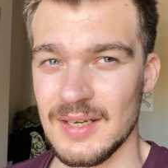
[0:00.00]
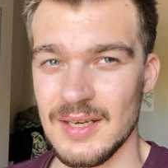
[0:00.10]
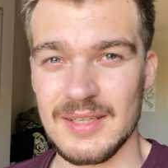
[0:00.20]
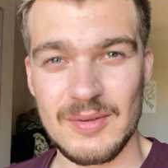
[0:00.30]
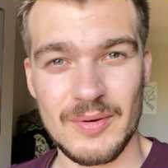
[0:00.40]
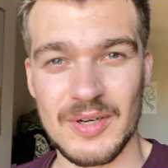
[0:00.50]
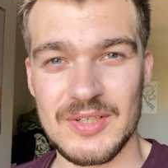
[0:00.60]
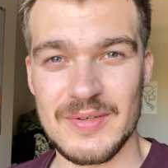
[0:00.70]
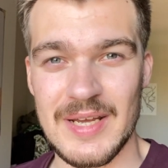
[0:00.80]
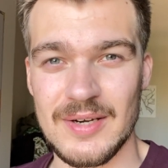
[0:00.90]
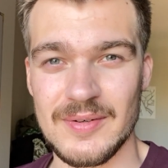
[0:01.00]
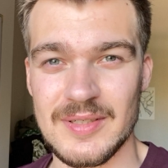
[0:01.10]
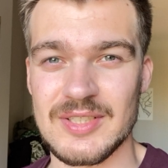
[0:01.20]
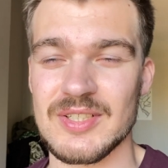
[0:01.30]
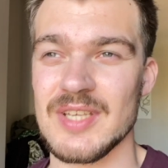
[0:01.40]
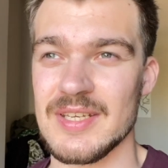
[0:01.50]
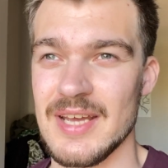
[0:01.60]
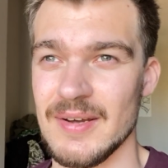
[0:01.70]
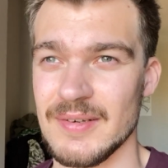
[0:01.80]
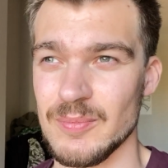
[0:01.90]
I think what I'm going to do now is just sit
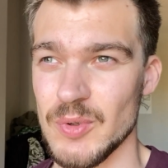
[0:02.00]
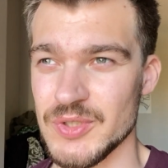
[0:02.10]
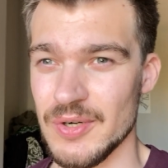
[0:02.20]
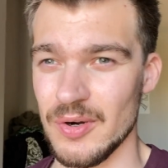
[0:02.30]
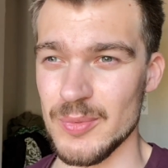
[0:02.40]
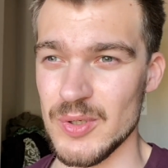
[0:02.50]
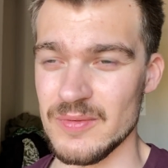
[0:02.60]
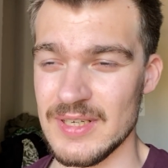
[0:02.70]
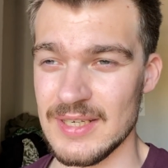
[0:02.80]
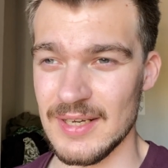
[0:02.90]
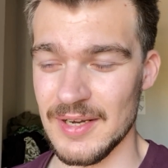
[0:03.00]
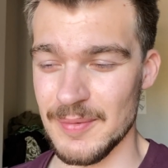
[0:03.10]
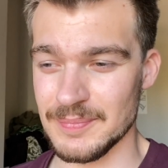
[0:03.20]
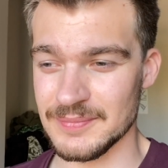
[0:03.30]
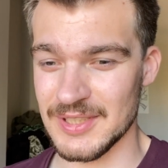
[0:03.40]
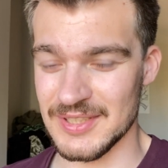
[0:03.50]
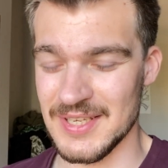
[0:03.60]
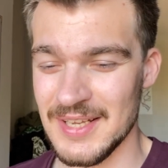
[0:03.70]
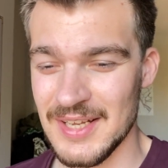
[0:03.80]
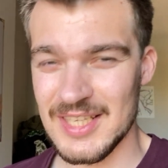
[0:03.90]
down and watch a horror movie, because
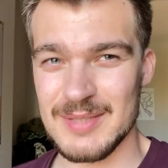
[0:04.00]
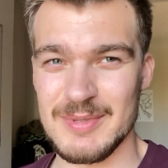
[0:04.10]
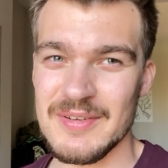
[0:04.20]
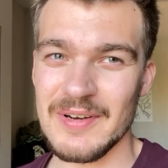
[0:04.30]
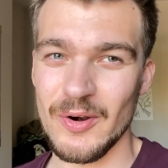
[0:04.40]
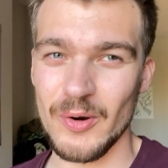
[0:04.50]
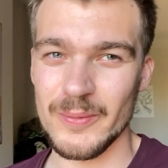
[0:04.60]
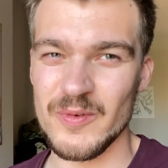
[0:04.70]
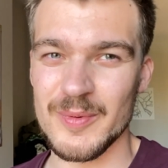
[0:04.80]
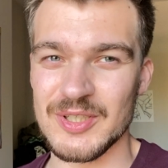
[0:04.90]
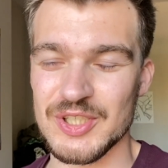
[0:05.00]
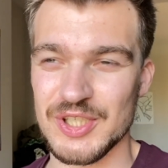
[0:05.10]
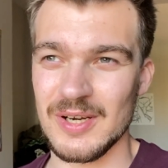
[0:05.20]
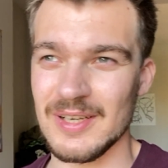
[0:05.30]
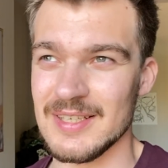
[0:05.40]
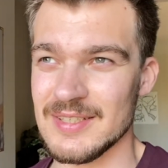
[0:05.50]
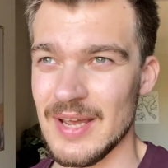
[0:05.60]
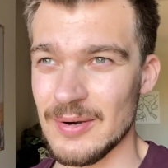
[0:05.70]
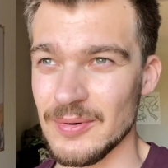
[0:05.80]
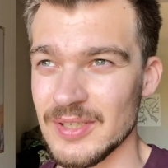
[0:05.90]
specifically a horror movie because Charlotte is
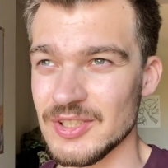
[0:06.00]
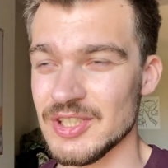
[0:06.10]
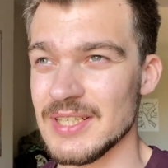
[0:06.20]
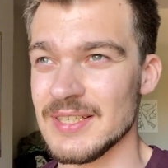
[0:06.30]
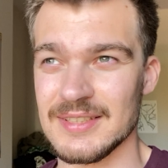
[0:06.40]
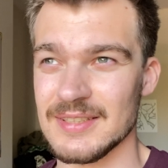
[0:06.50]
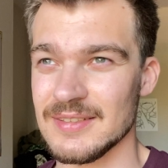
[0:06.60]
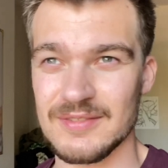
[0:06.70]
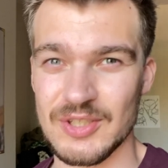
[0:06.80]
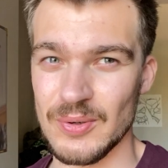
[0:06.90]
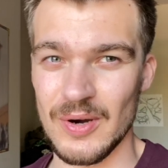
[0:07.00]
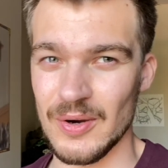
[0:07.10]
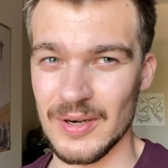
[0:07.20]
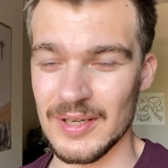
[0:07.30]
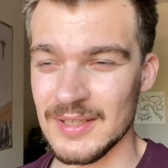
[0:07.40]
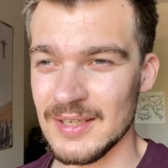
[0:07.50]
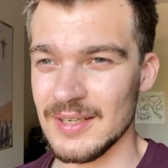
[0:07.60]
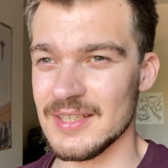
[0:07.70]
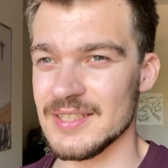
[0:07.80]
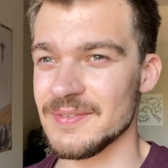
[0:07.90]
out and she doesn't do horror,
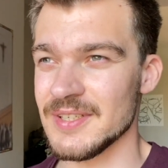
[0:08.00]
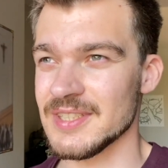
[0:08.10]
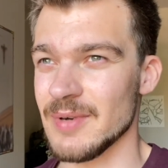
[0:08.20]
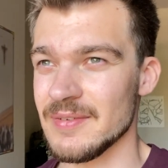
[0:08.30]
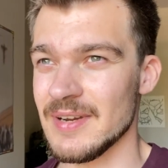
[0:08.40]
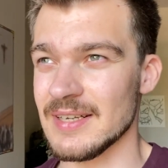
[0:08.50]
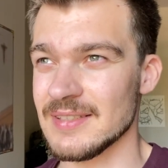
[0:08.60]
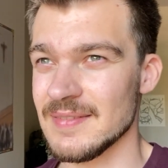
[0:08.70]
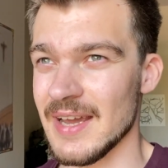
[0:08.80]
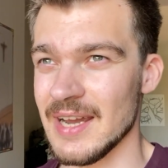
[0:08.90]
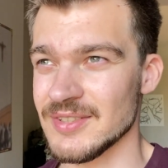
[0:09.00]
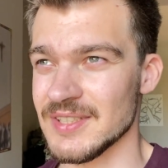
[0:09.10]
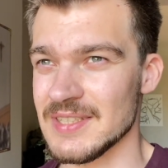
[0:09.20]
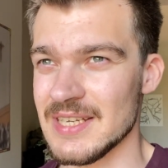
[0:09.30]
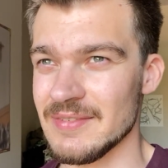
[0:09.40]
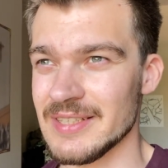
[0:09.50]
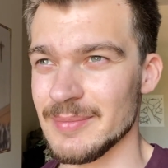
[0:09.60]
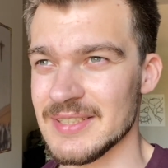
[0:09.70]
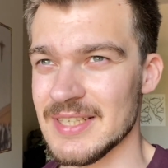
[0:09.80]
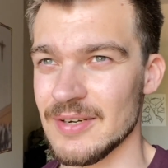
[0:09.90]
and it's the first time I've had the house on the TV to
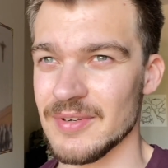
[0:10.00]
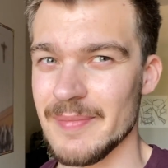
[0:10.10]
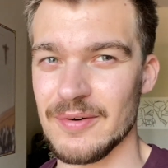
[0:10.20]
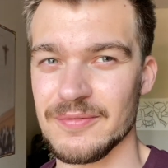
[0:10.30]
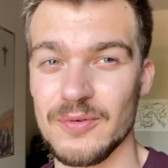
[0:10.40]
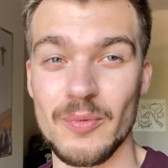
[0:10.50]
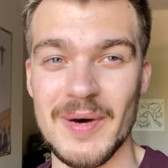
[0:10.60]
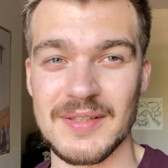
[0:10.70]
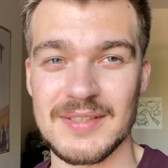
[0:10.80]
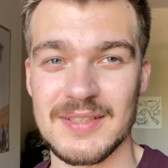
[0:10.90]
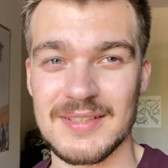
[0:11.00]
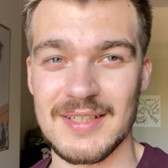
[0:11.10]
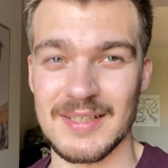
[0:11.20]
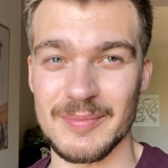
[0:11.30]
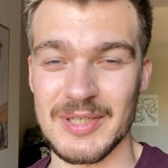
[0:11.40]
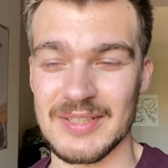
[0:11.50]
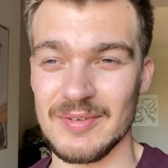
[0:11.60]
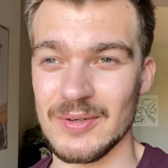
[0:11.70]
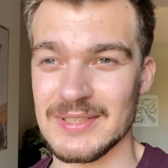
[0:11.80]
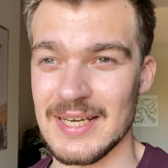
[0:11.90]
myself in about 4 months because of
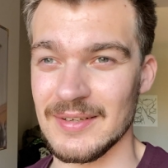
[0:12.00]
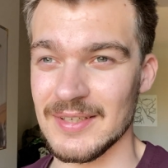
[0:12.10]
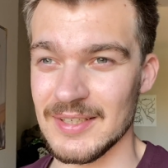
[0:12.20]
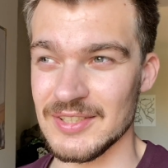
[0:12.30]
lockdown.